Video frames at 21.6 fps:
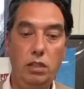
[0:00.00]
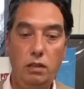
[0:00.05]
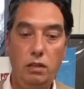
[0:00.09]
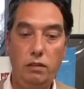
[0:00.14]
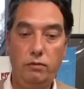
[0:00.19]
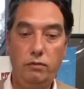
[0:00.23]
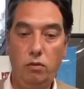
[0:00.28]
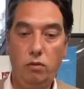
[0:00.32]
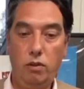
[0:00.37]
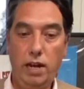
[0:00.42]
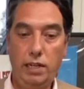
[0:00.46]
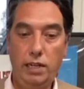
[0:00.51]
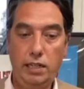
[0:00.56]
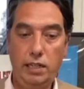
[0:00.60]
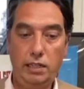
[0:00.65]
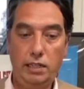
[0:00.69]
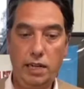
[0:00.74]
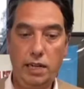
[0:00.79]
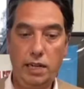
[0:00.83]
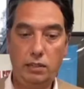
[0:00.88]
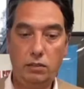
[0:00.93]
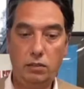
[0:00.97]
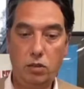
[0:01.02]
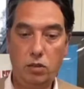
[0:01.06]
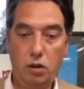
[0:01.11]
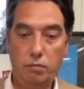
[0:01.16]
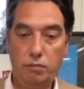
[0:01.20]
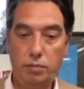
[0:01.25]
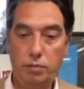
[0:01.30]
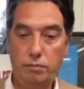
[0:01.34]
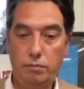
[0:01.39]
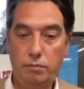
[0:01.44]
for any
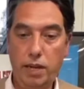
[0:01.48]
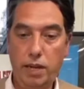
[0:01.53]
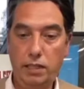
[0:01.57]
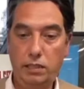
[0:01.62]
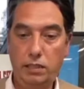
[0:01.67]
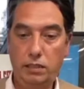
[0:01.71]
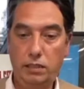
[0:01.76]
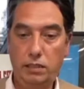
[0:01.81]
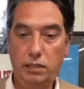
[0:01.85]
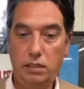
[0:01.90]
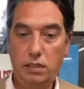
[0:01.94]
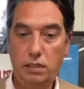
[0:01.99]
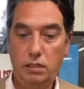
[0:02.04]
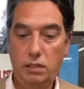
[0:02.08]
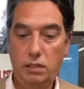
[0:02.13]
desktop based